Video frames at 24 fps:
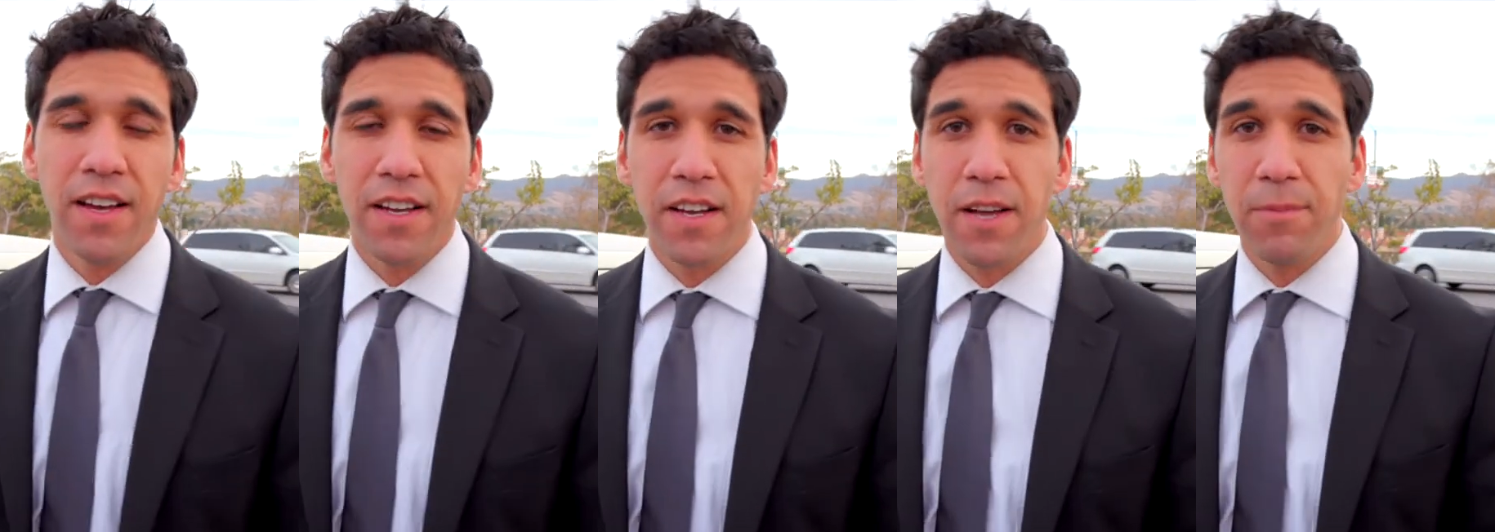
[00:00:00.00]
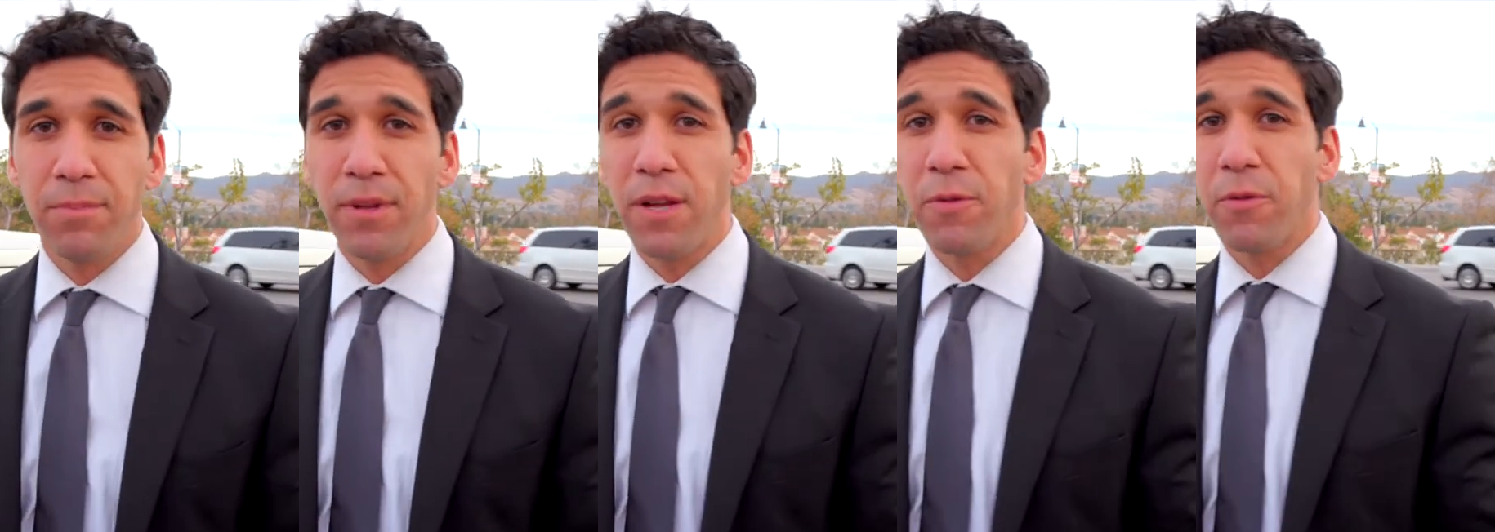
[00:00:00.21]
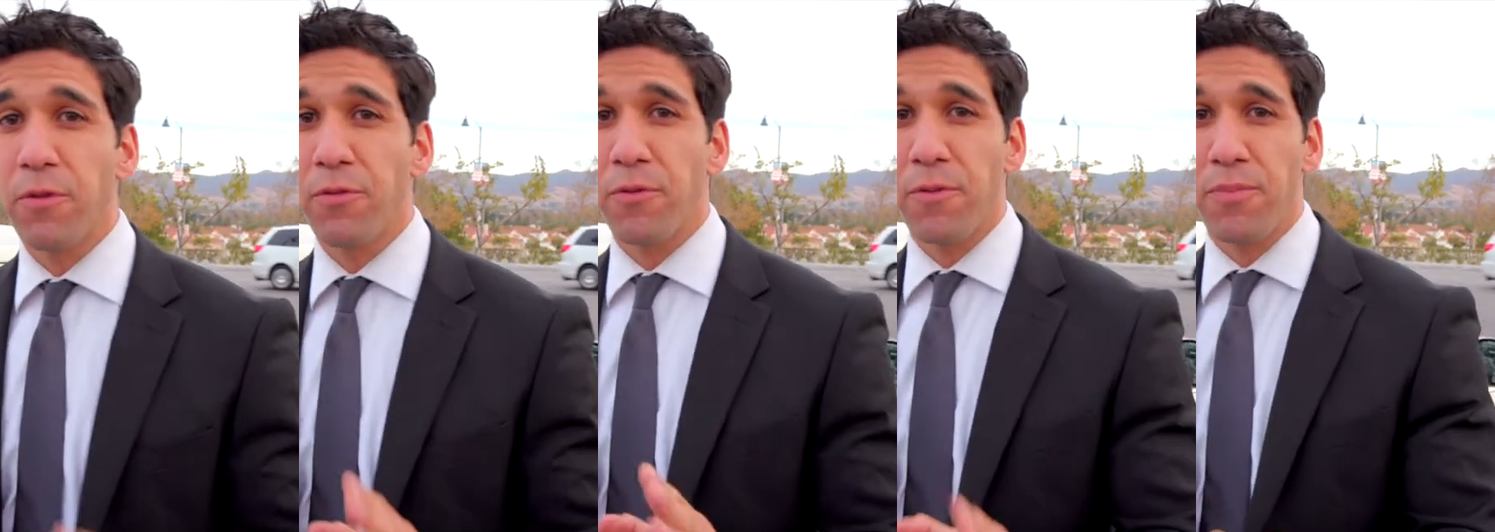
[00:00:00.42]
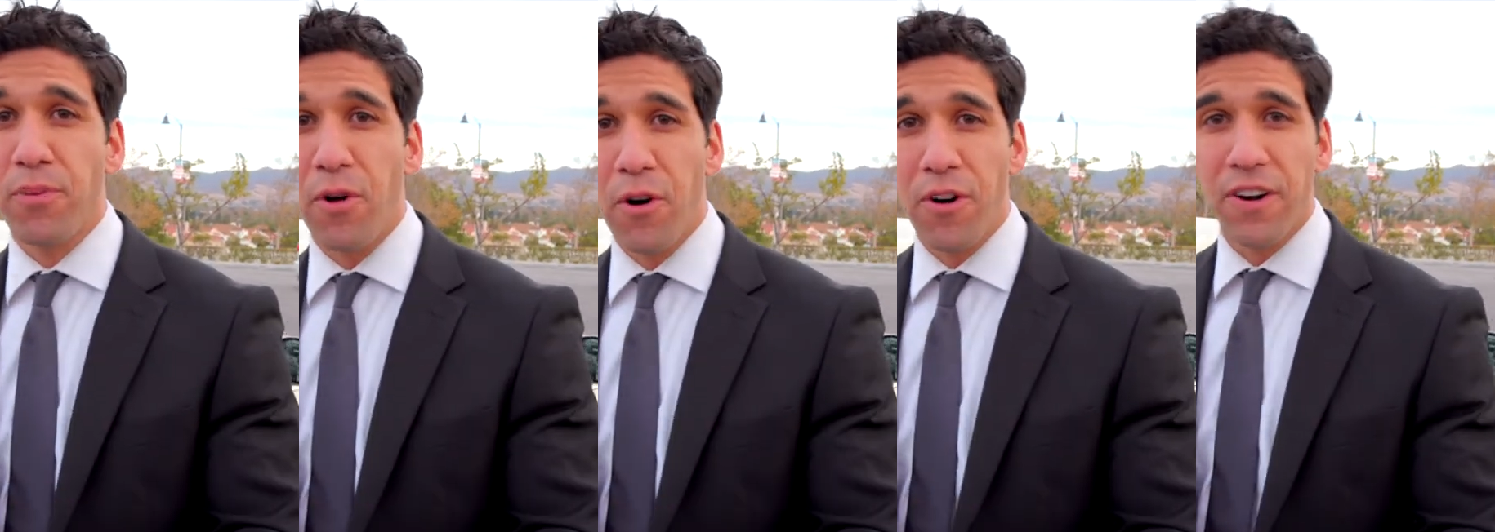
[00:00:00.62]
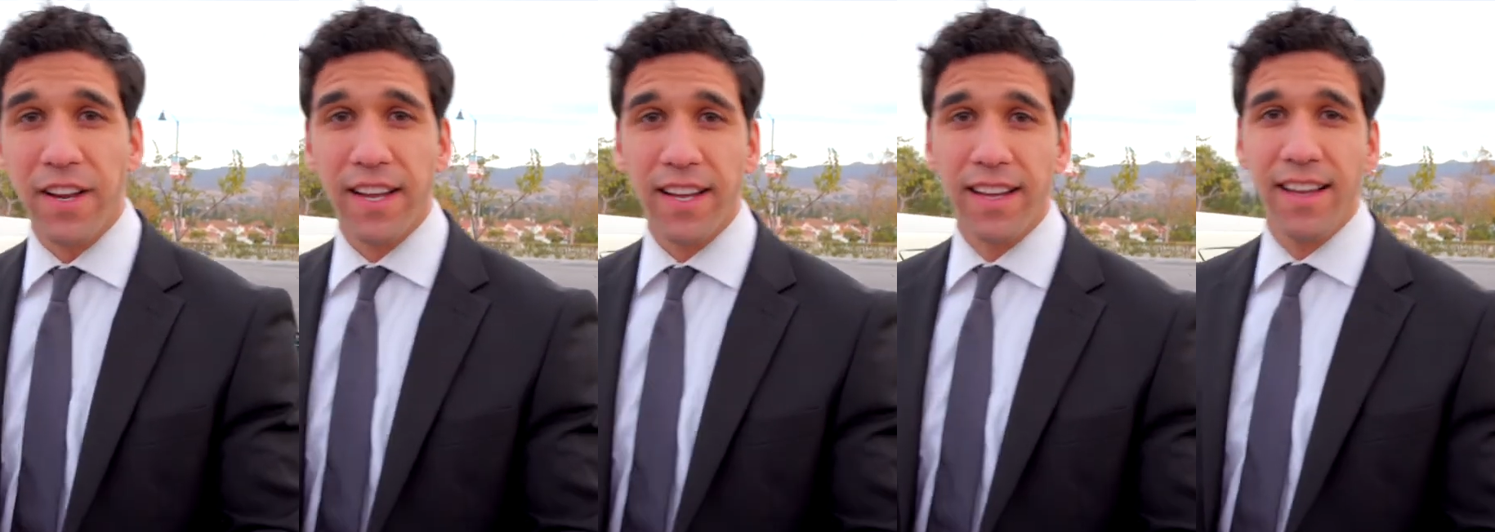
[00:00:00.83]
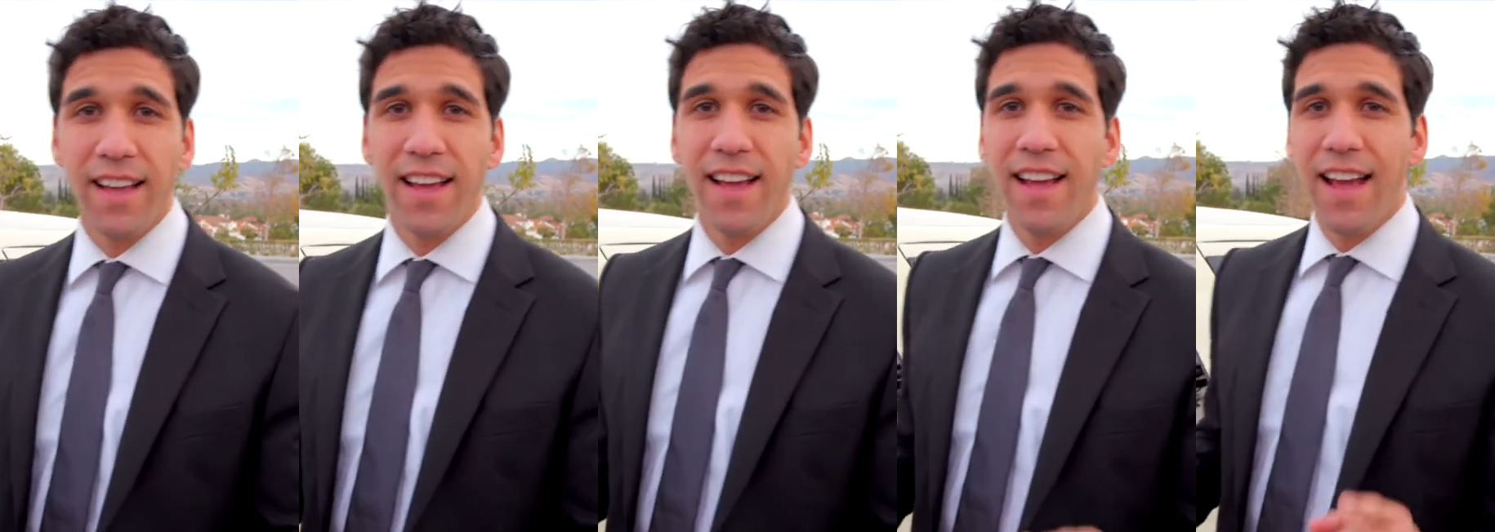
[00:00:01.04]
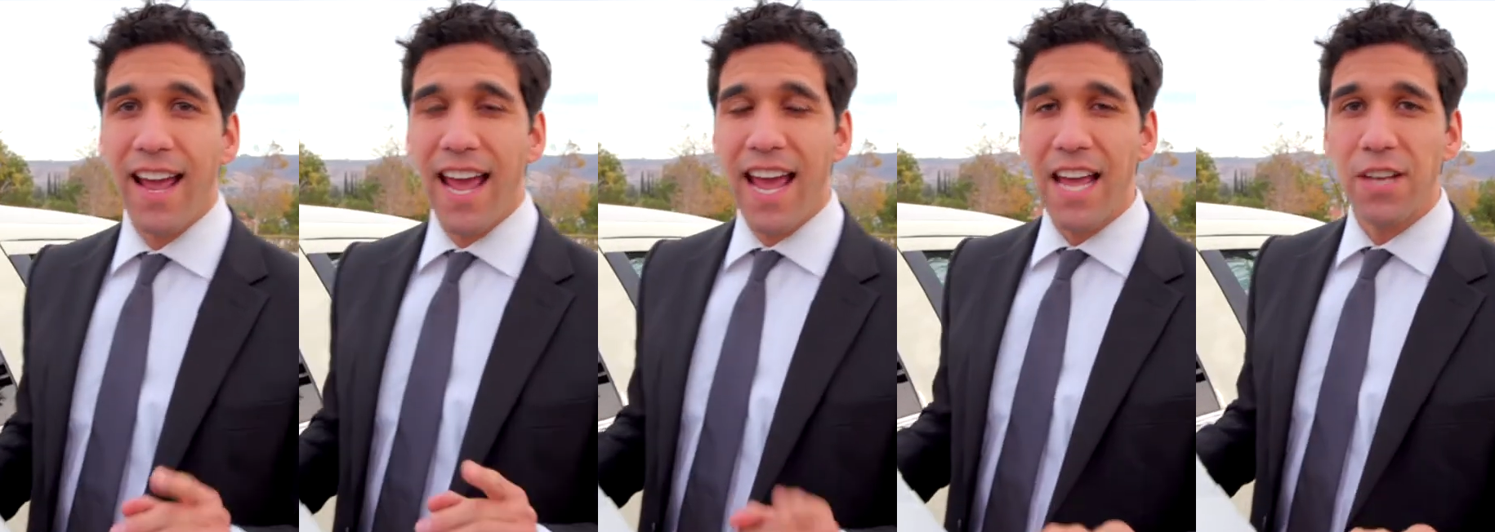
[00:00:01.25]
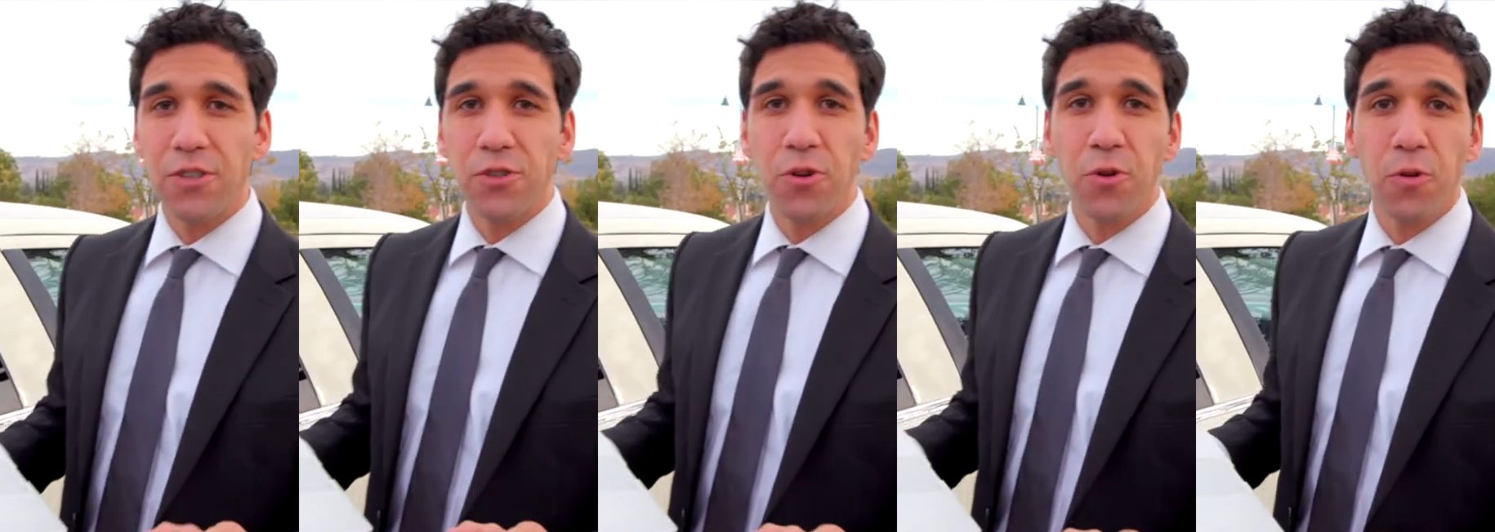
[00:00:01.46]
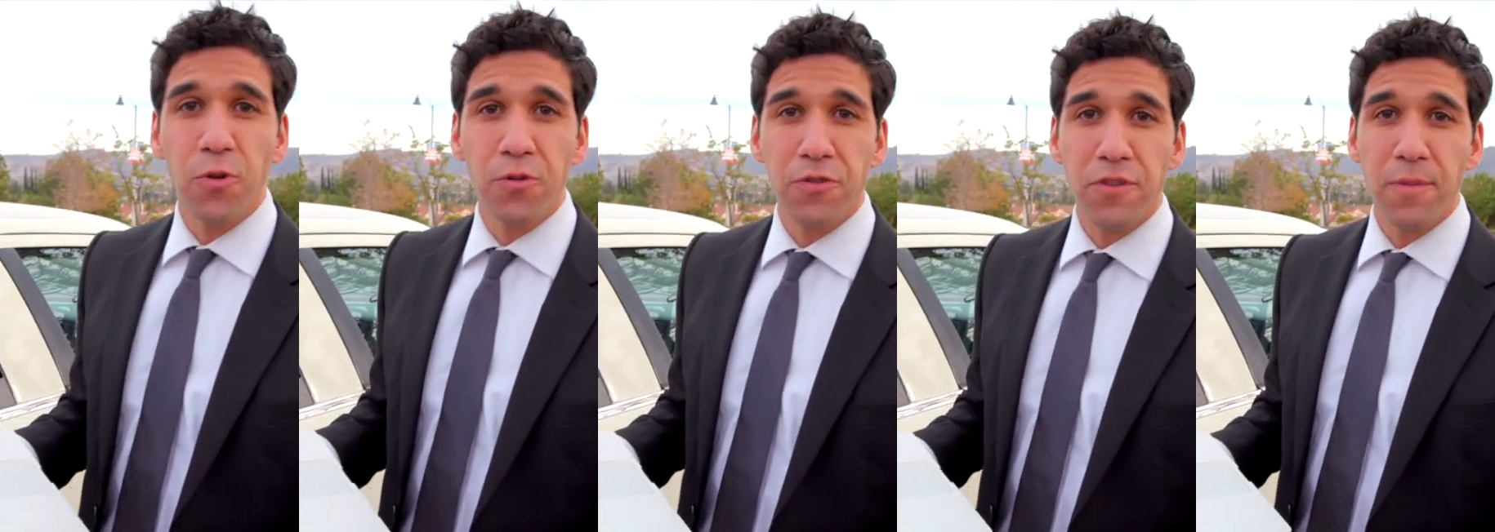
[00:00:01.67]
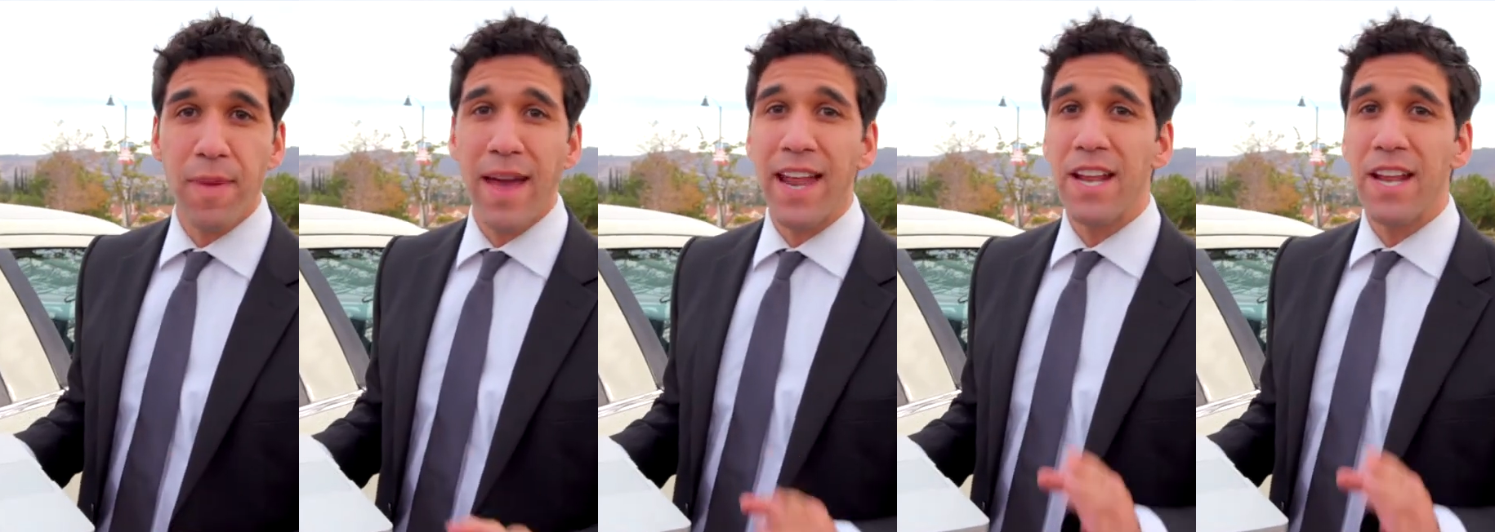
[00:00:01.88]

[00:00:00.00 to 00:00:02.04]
complete with reporting and tools to